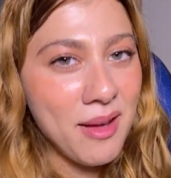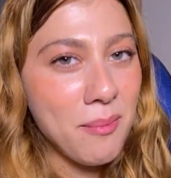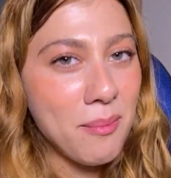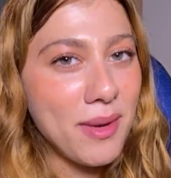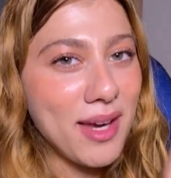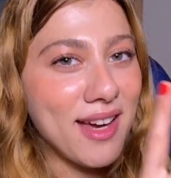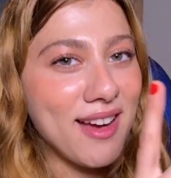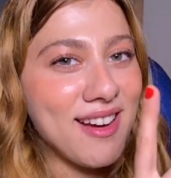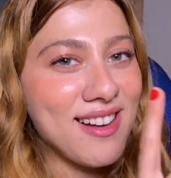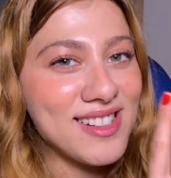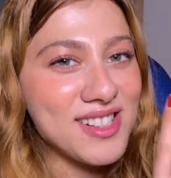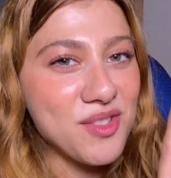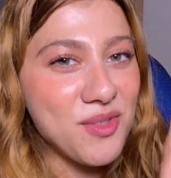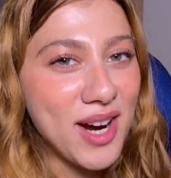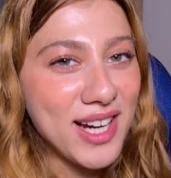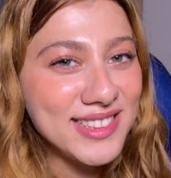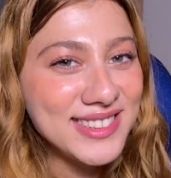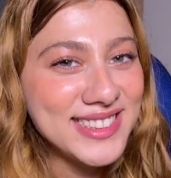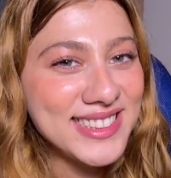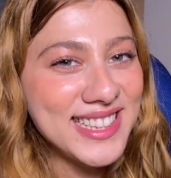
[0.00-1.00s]
Because
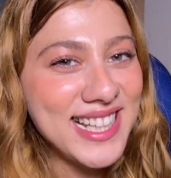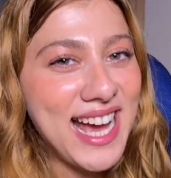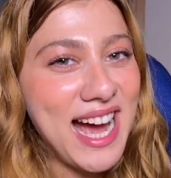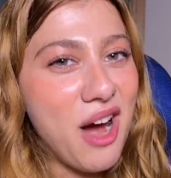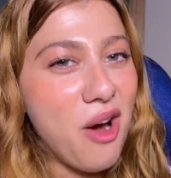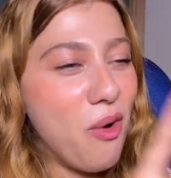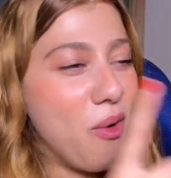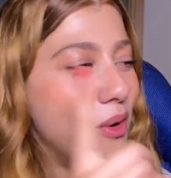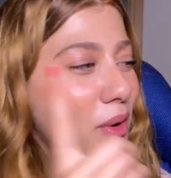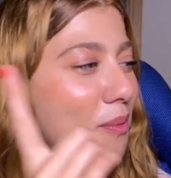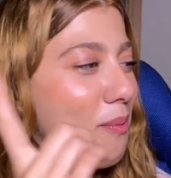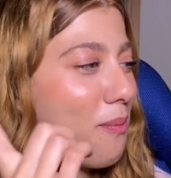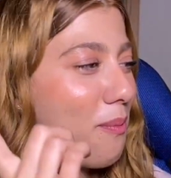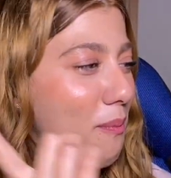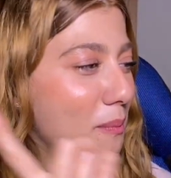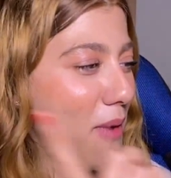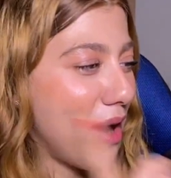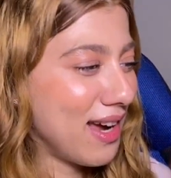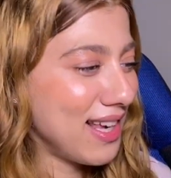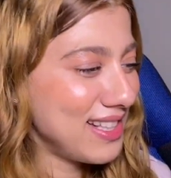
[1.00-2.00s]
right now,
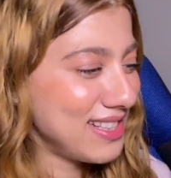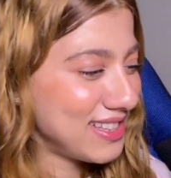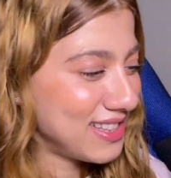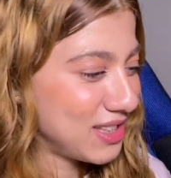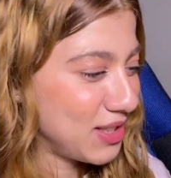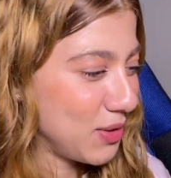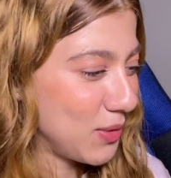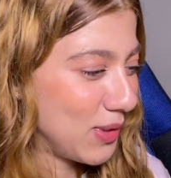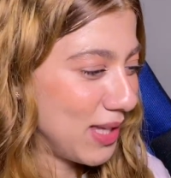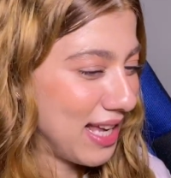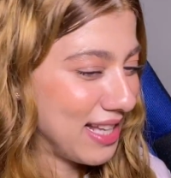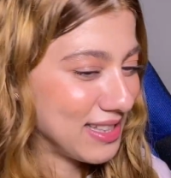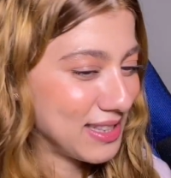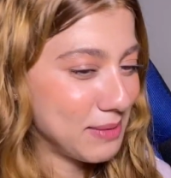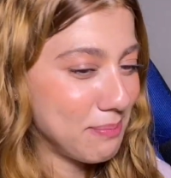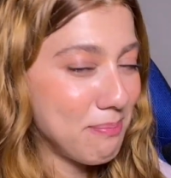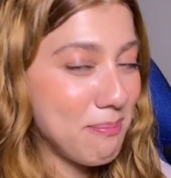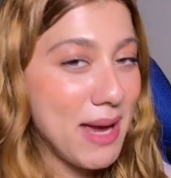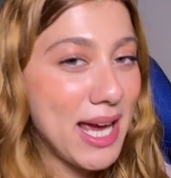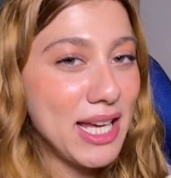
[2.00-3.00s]
my
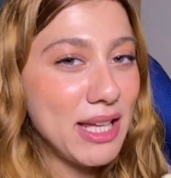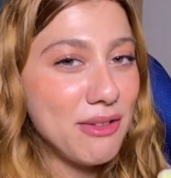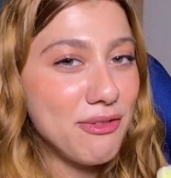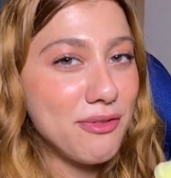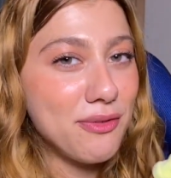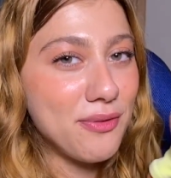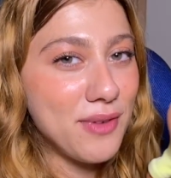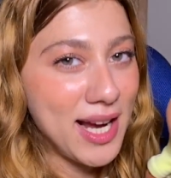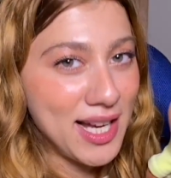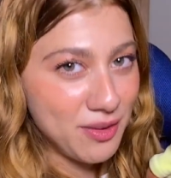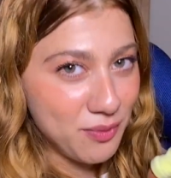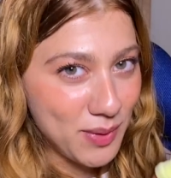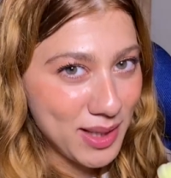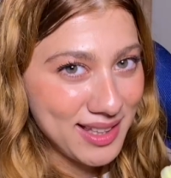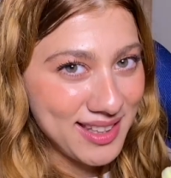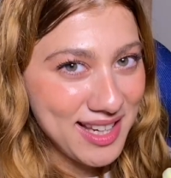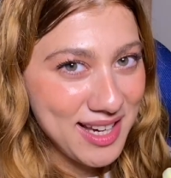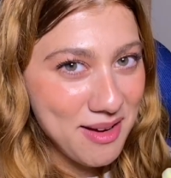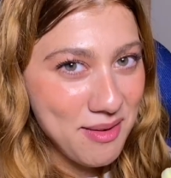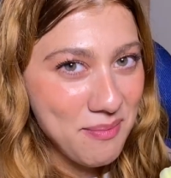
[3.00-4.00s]
students made friends
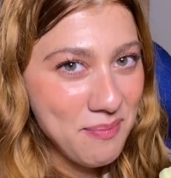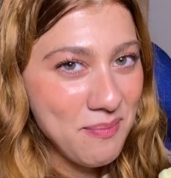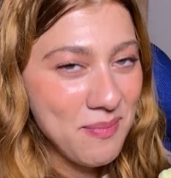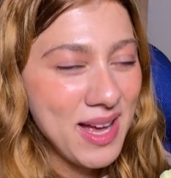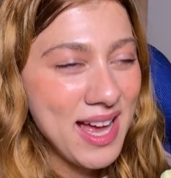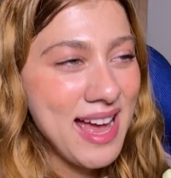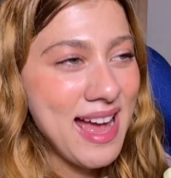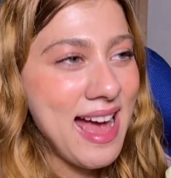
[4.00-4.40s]
with him